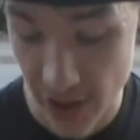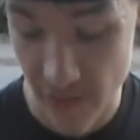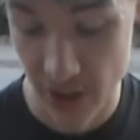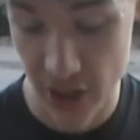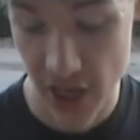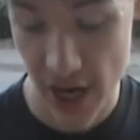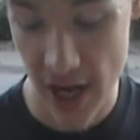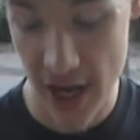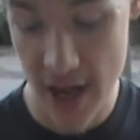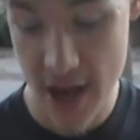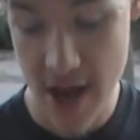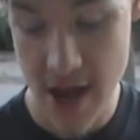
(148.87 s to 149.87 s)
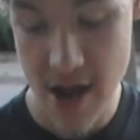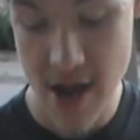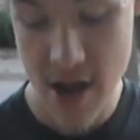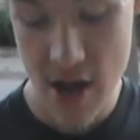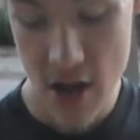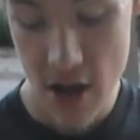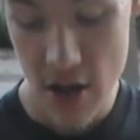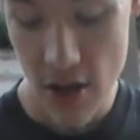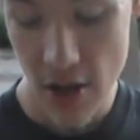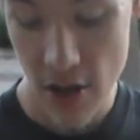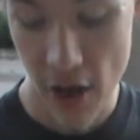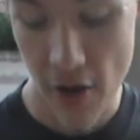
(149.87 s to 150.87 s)
see if it's shiny.
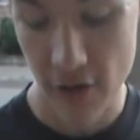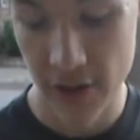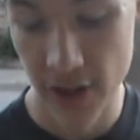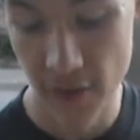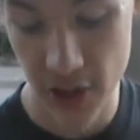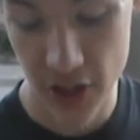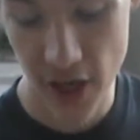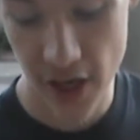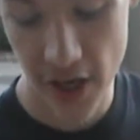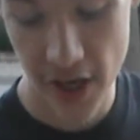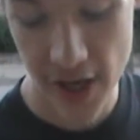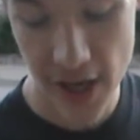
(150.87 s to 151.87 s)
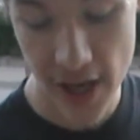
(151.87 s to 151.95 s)
So, let's see if it's shiny,